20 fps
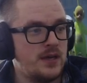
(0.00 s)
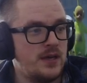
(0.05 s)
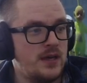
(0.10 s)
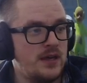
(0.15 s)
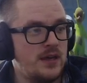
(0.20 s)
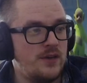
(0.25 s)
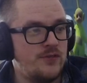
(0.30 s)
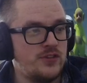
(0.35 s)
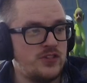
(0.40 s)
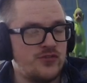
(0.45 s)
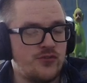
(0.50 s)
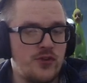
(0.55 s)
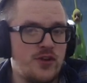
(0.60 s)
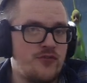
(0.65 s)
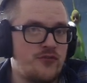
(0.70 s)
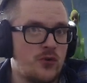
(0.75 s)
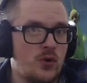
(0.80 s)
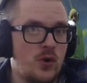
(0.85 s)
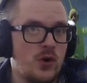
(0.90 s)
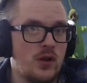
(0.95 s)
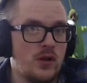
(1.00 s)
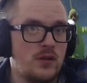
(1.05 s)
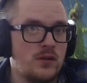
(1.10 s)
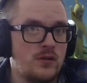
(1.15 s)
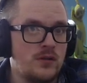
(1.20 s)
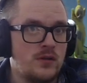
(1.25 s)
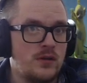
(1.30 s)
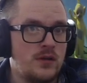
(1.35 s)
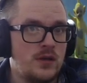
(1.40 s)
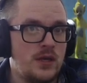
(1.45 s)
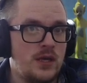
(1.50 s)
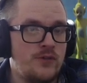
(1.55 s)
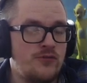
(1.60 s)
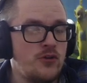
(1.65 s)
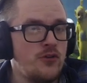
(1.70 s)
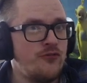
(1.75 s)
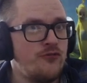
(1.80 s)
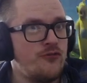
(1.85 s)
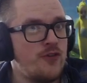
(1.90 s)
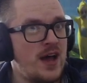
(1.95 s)
if it's free for all, if
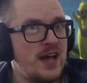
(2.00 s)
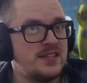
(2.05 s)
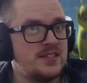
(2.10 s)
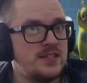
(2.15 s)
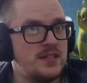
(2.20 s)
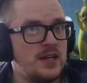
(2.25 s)
you're fast